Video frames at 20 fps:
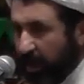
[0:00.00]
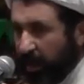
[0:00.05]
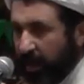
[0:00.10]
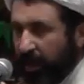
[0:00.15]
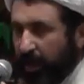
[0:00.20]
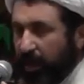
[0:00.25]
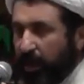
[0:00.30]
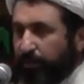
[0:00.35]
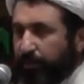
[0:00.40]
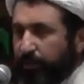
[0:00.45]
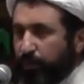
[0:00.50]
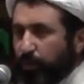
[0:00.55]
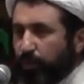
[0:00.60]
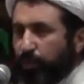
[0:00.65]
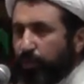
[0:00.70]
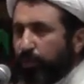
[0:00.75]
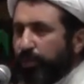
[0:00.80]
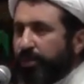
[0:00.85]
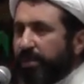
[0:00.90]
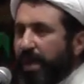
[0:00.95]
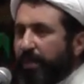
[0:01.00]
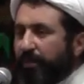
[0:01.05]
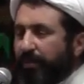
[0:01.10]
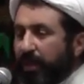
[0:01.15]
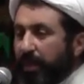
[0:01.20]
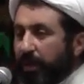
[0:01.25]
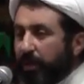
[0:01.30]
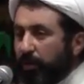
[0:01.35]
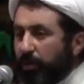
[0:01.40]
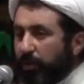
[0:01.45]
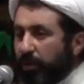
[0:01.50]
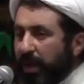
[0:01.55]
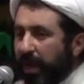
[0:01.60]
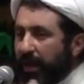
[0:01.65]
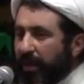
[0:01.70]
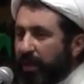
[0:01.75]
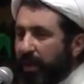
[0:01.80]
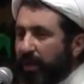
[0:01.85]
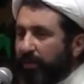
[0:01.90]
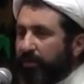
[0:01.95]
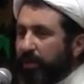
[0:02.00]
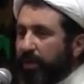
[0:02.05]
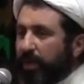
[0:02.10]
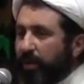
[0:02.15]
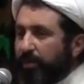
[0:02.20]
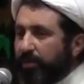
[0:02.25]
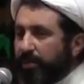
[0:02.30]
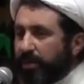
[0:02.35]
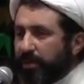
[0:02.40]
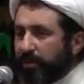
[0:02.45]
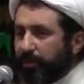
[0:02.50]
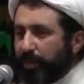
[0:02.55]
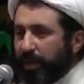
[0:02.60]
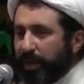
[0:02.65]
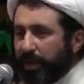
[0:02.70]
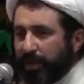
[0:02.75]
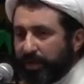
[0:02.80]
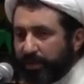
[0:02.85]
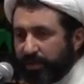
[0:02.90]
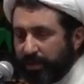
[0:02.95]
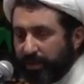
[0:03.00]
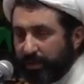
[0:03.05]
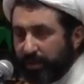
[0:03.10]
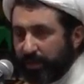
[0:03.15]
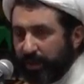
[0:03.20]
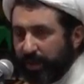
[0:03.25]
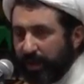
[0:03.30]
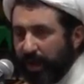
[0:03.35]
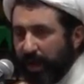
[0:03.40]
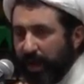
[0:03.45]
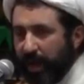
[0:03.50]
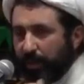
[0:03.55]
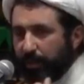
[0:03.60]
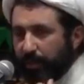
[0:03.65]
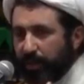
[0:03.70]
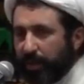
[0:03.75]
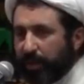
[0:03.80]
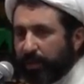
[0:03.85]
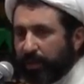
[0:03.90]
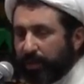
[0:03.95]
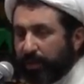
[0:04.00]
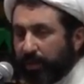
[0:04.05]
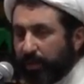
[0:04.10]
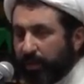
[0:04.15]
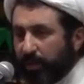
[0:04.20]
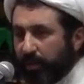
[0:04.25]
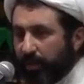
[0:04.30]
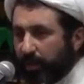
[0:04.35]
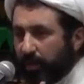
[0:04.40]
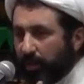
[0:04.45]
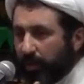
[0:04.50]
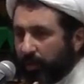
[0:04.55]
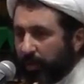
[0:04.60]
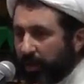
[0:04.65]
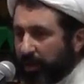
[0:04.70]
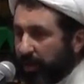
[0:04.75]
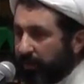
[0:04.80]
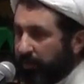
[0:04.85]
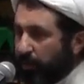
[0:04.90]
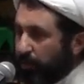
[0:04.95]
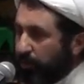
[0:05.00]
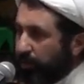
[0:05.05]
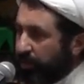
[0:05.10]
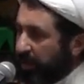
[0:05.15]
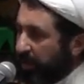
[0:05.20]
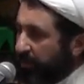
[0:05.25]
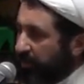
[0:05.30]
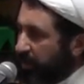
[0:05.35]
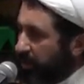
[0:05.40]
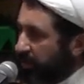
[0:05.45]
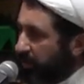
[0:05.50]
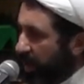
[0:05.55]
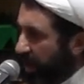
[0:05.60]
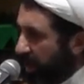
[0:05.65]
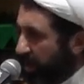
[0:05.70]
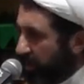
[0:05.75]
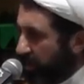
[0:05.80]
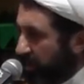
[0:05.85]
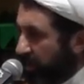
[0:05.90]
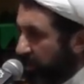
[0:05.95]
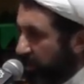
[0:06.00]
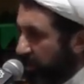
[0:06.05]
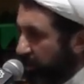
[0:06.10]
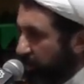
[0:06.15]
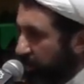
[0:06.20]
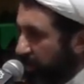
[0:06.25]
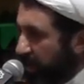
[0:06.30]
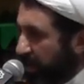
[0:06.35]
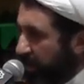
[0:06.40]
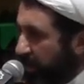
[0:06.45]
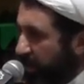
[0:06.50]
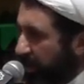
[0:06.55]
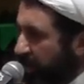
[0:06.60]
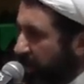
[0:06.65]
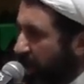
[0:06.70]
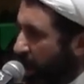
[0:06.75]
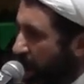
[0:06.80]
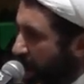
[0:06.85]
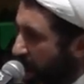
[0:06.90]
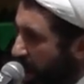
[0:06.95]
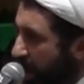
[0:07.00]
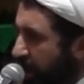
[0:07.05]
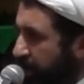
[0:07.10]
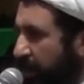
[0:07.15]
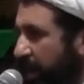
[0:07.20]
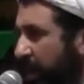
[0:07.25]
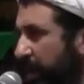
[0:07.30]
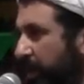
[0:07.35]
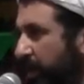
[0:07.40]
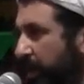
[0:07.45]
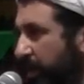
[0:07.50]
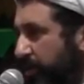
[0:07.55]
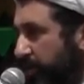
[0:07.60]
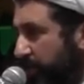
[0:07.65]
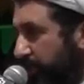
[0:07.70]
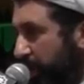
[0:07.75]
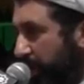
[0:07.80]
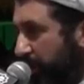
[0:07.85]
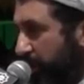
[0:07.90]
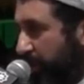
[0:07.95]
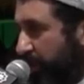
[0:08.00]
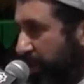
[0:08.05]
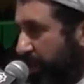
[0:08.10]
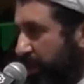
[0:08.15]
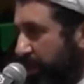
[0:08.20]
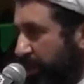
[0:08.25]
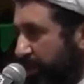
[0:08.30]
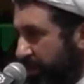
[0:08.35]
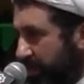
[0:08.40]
If you do something good, Allah becomes pleased, happy. But if you do something wrong, you cannot harm Allah subhanahu wa ta'ala.